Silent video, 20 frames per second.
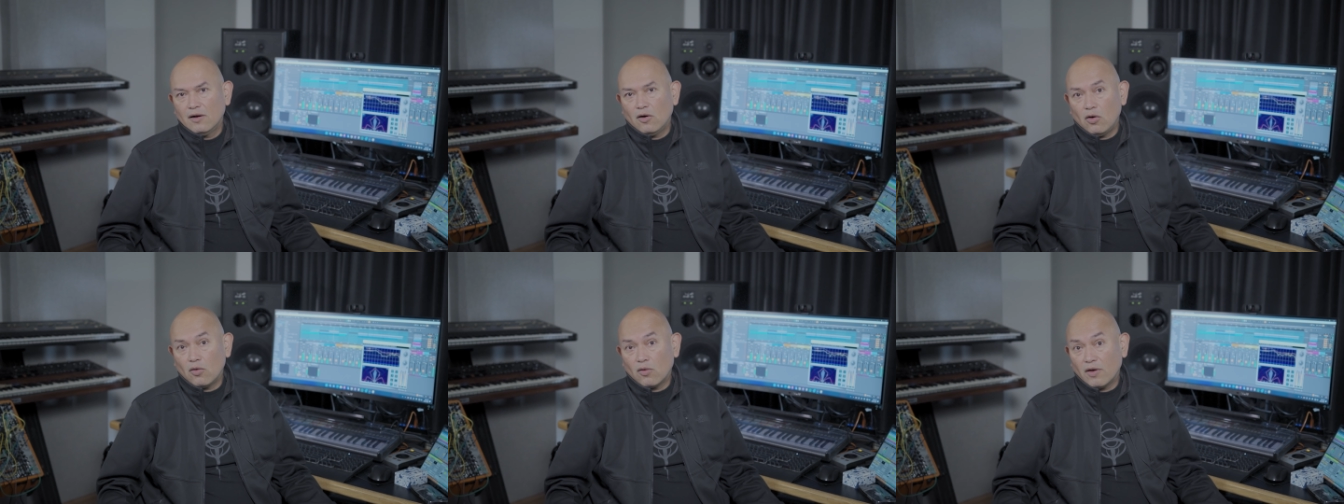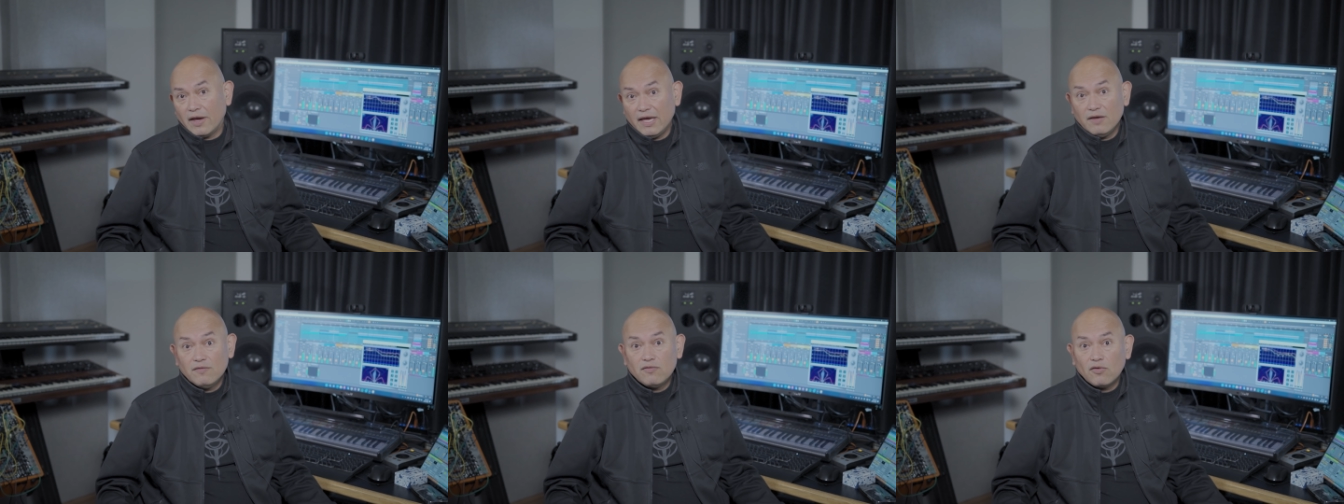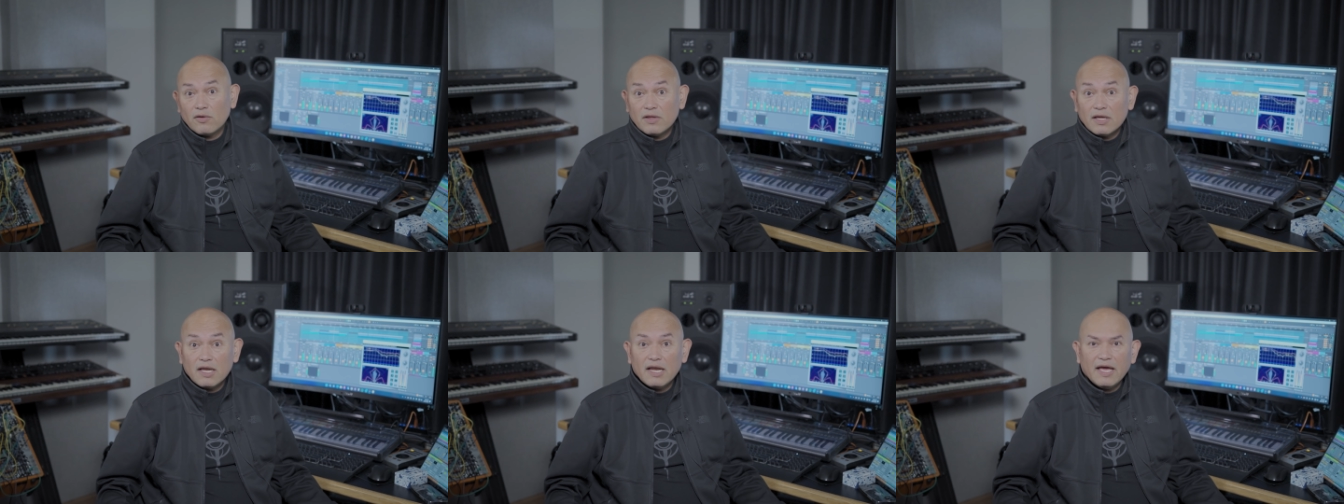okay
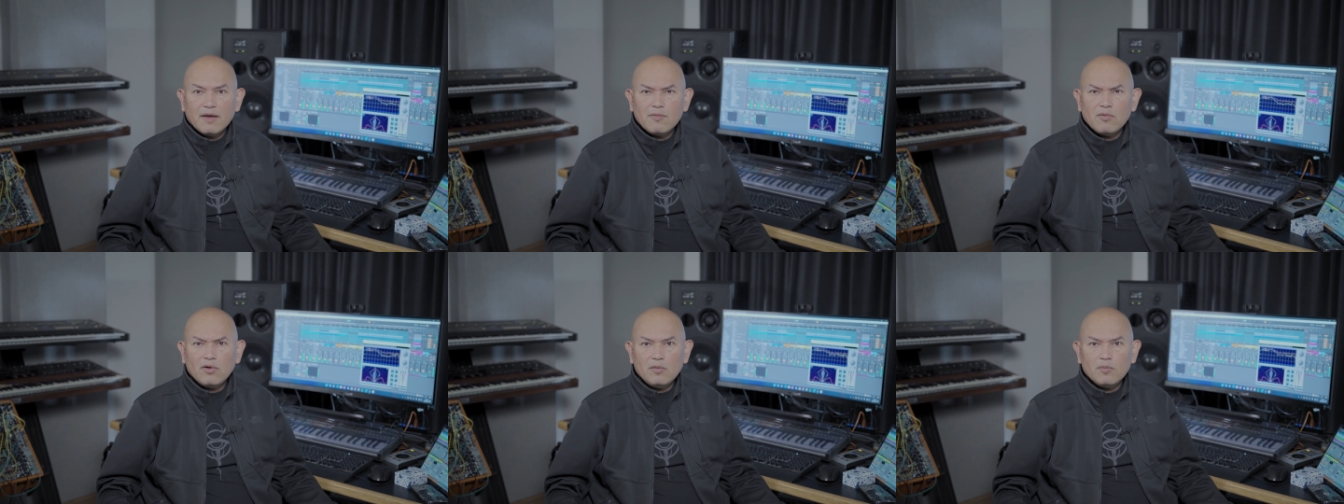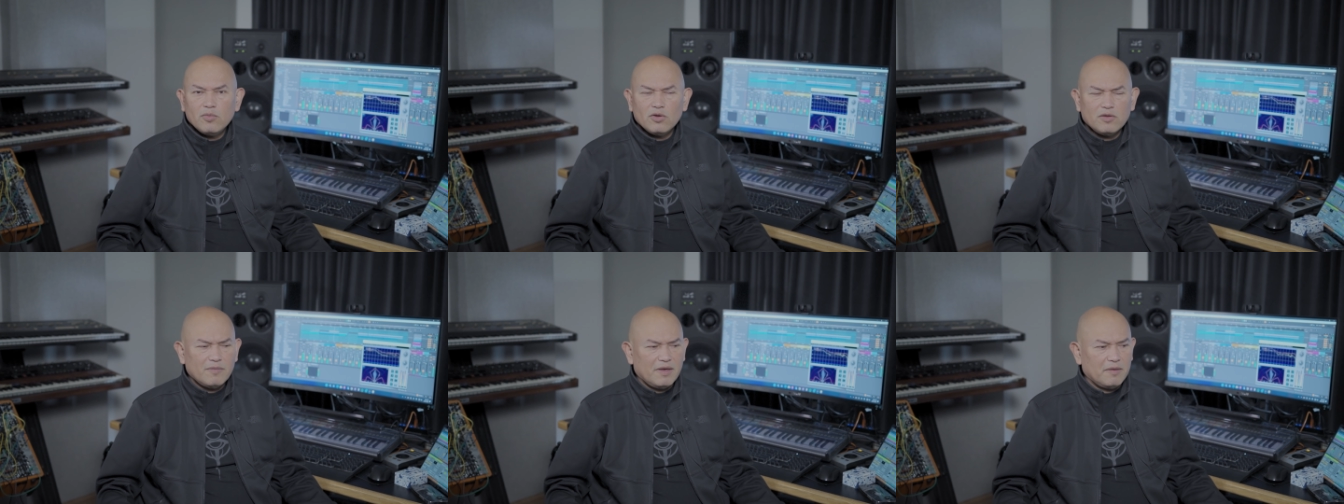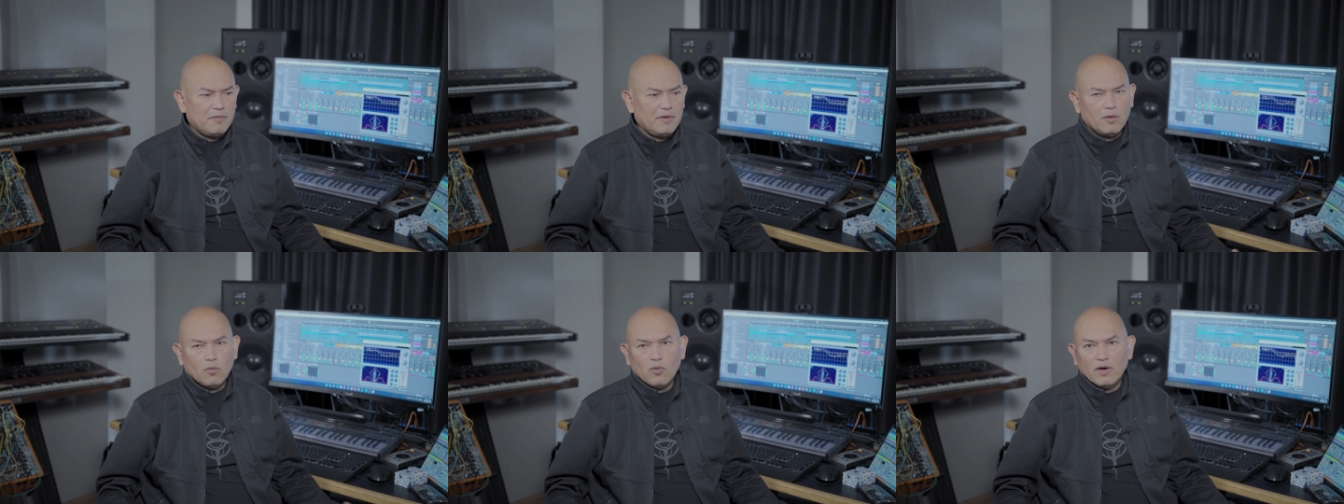for the label, but
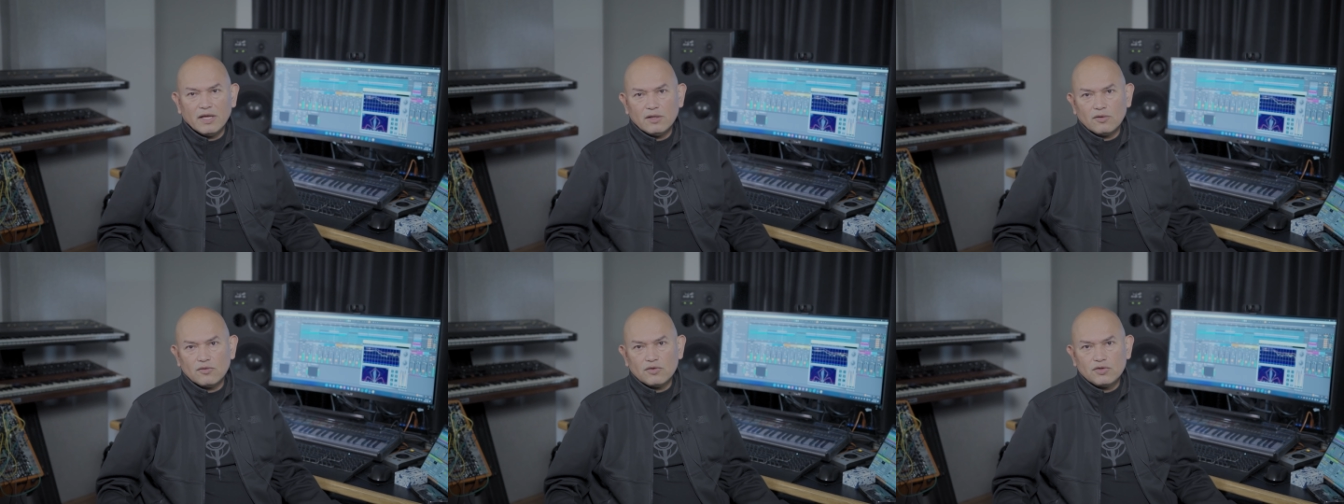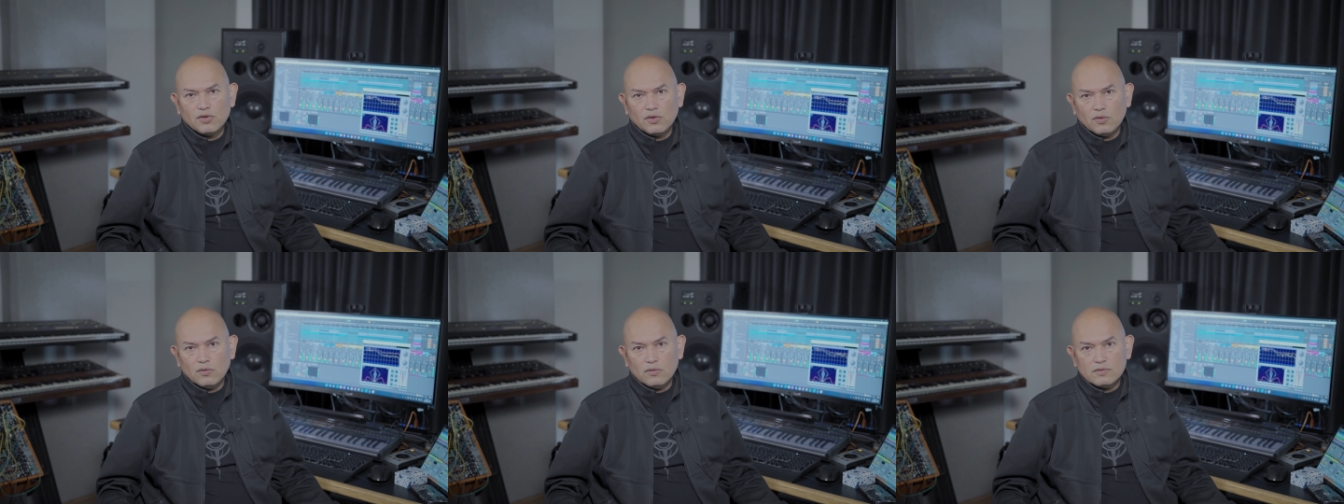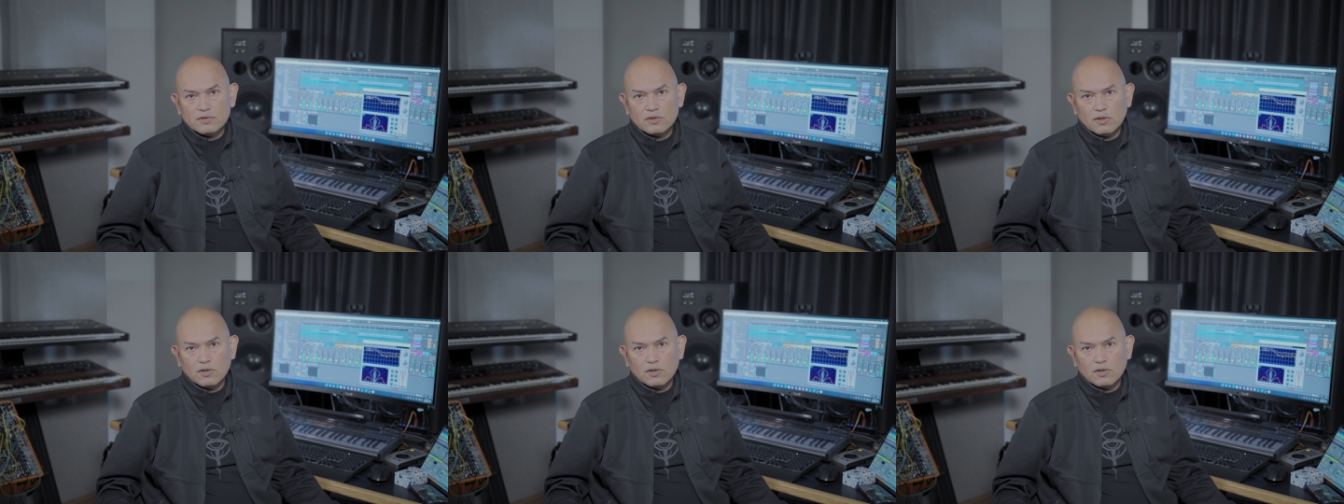maybe one or two.